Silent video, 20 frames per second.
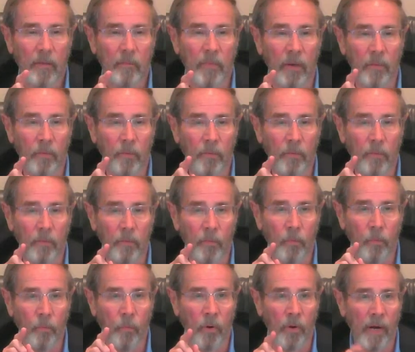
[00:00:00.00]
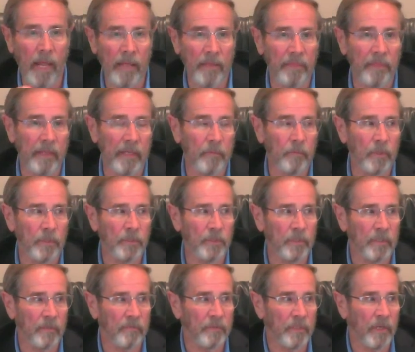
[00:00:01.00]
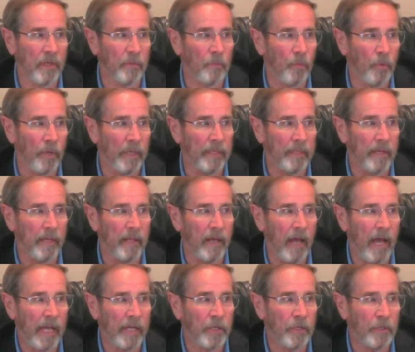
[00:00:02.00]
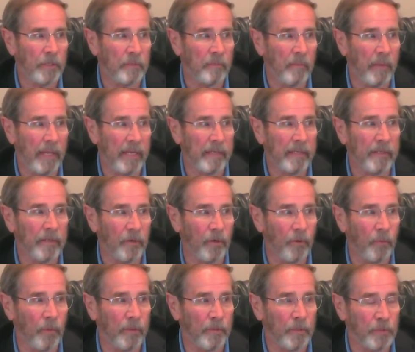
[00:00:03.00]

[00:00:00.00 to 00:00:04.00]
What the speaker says: But what I think we should have done when I couldn't make it or when